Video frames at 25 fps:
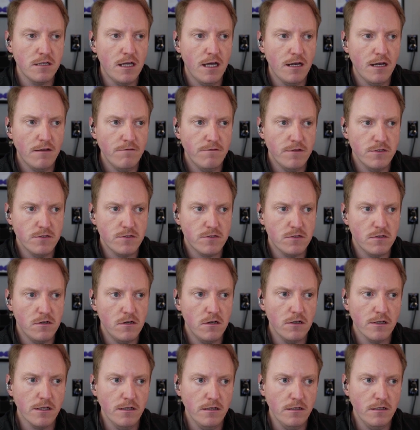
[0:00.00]
lot of this
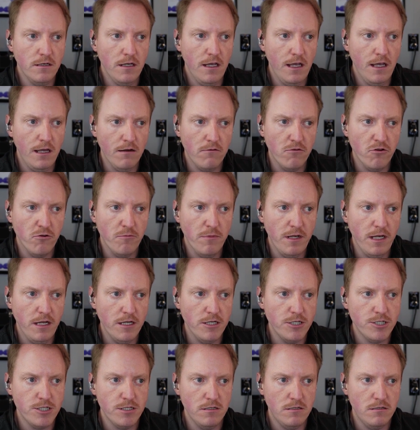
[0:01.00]
talk and
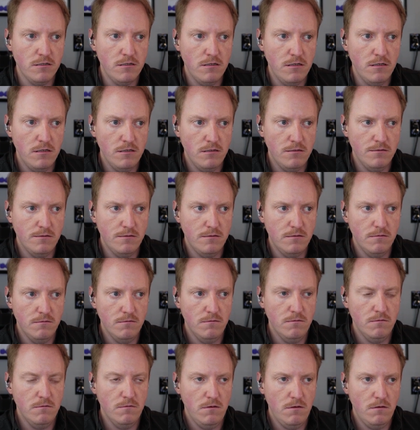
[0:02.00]
rumination
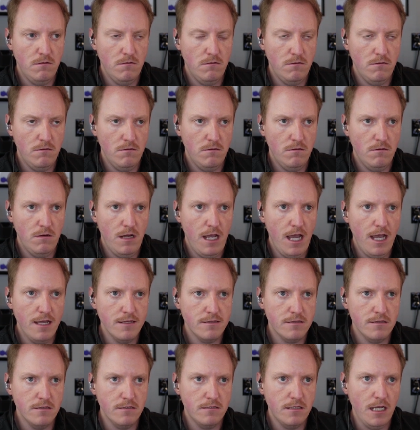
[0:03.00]

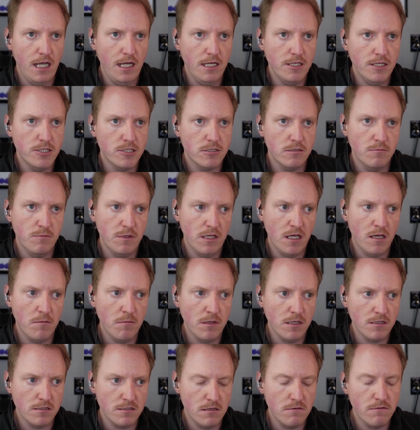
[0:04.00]
has the danger of
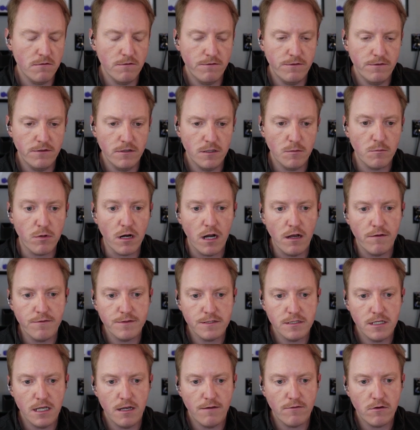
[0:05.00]
becoming a self-fulfilling
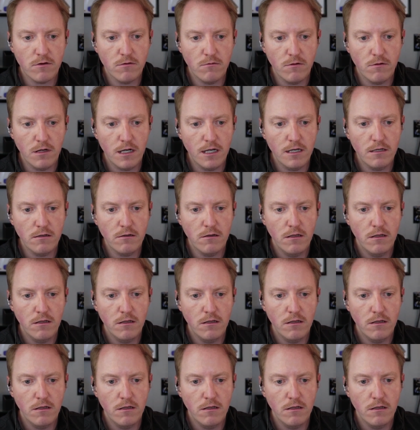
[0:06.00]
prophecy after a while.